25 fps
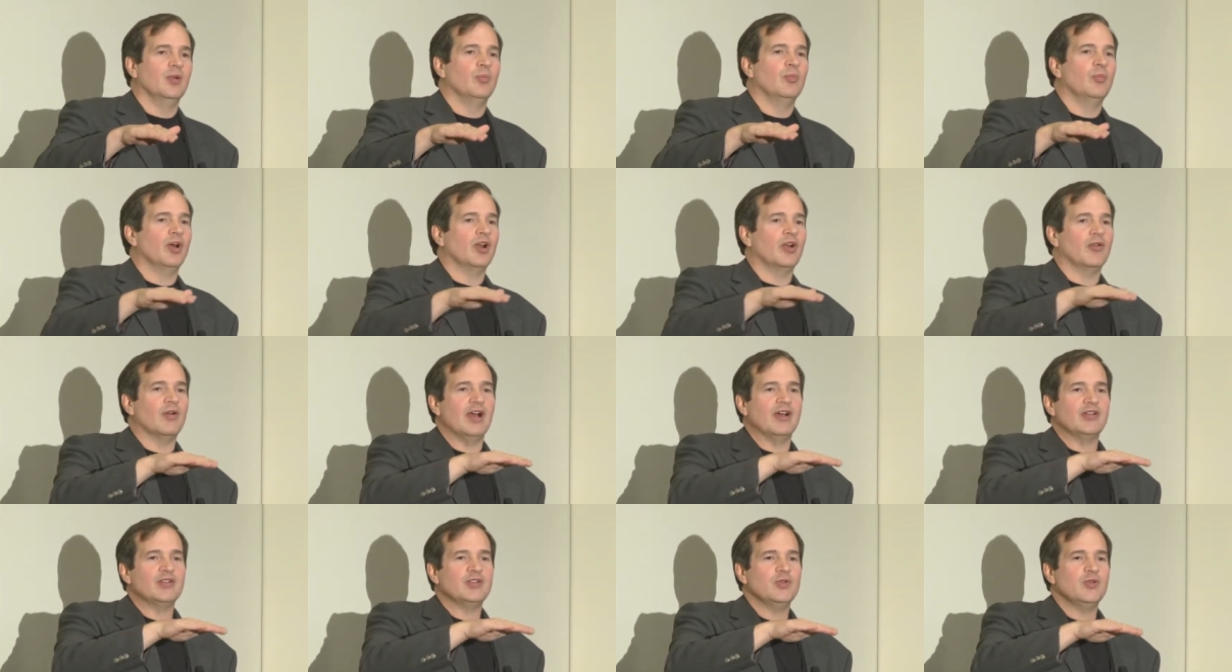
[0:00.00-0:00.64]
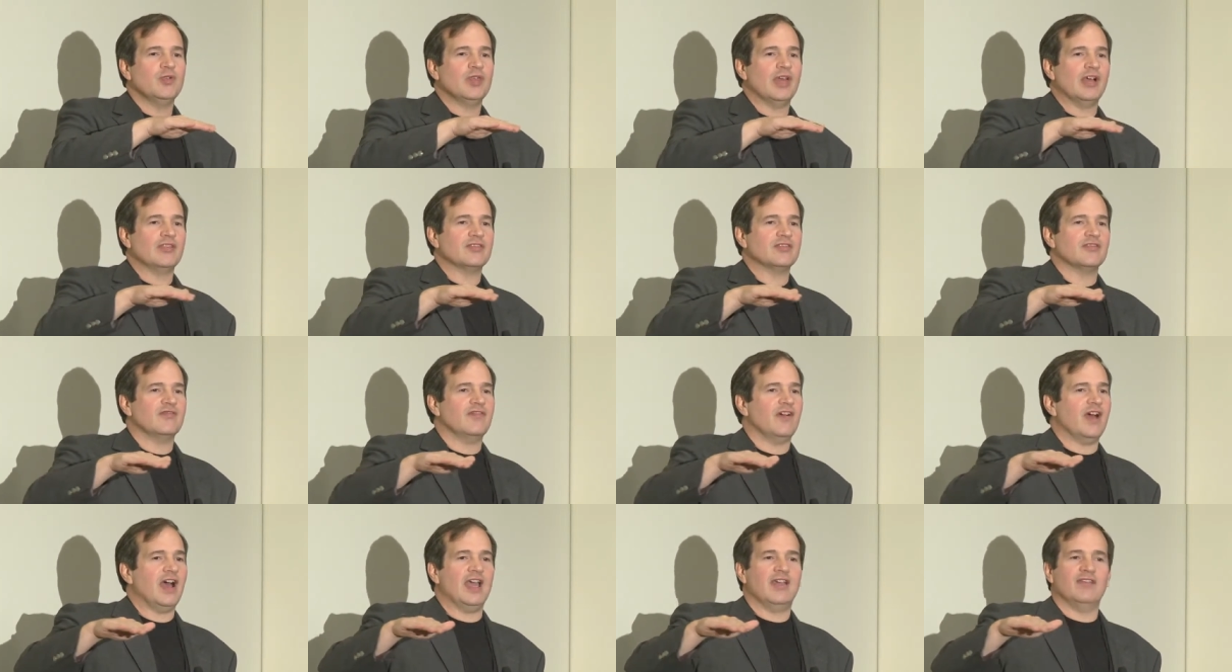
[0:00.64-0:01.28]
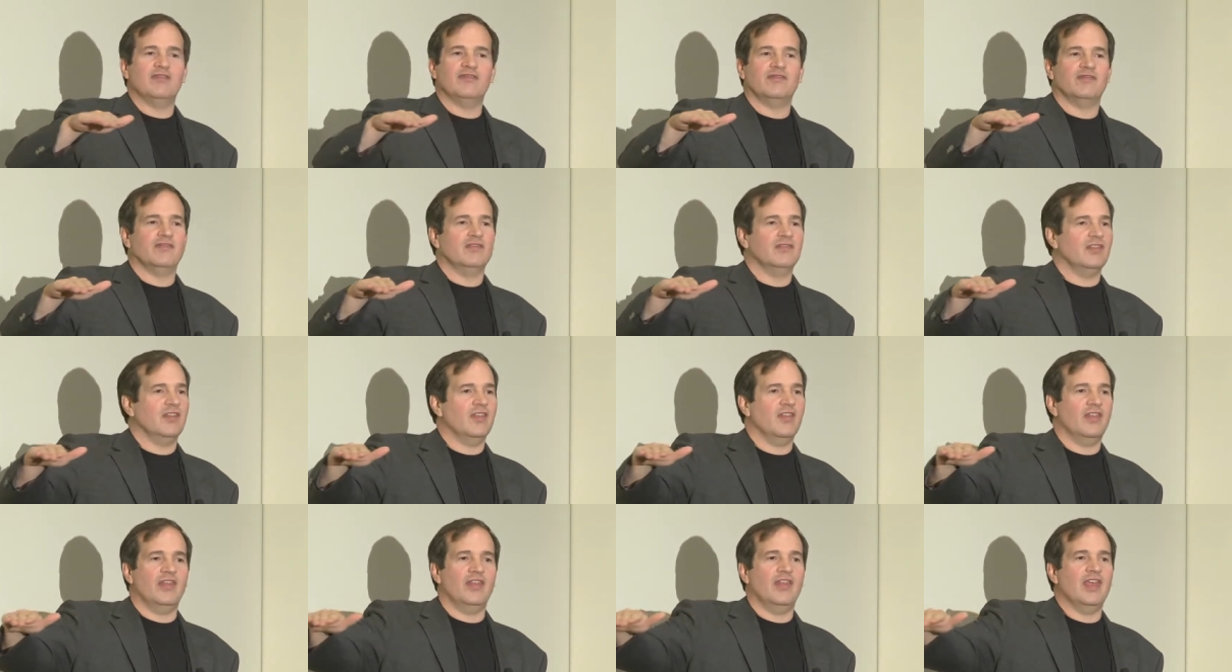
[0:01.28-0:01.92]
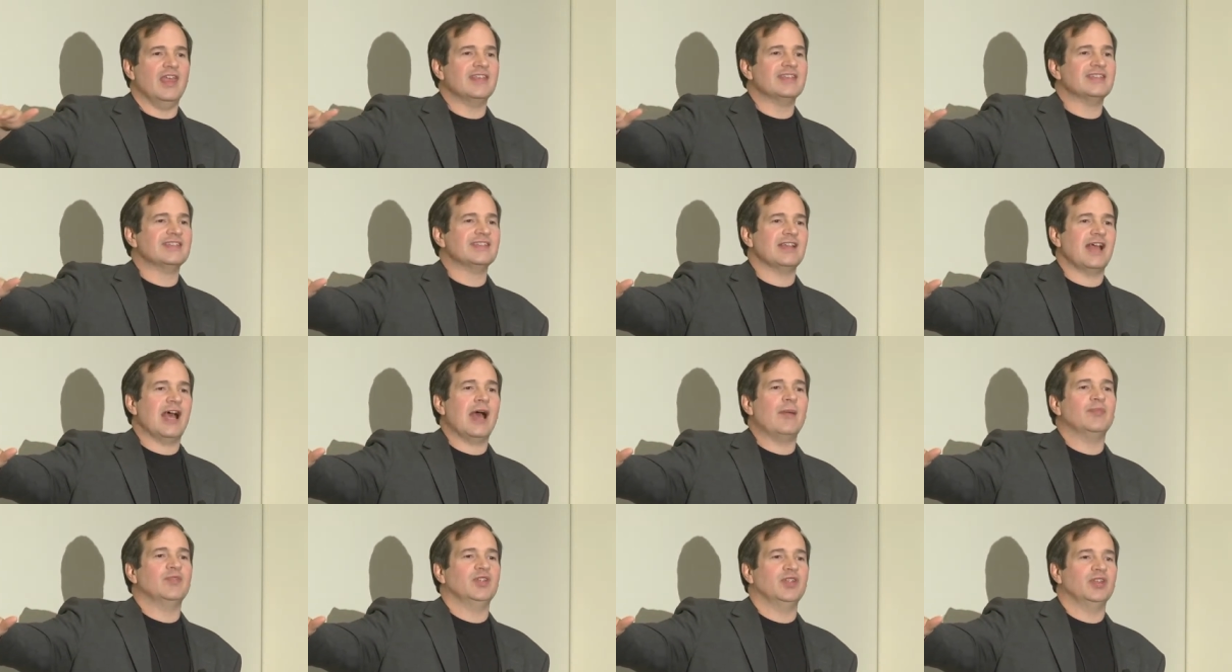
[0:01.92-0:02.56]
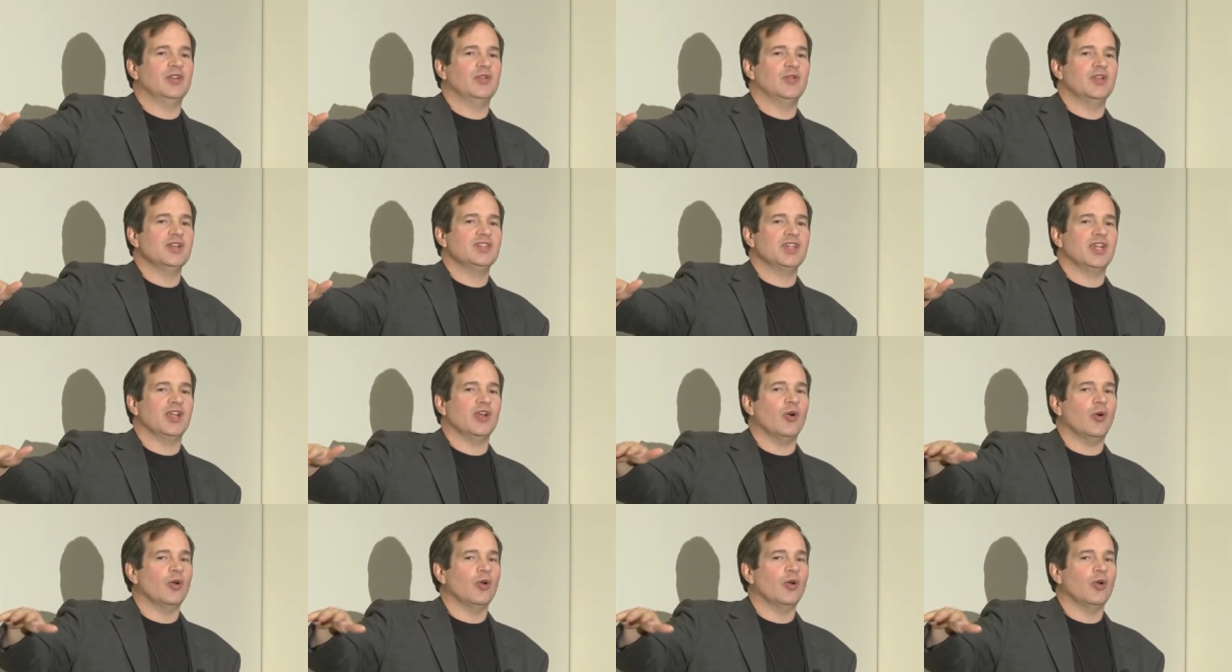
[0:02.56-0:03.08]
but around 2005, they stopped increasing,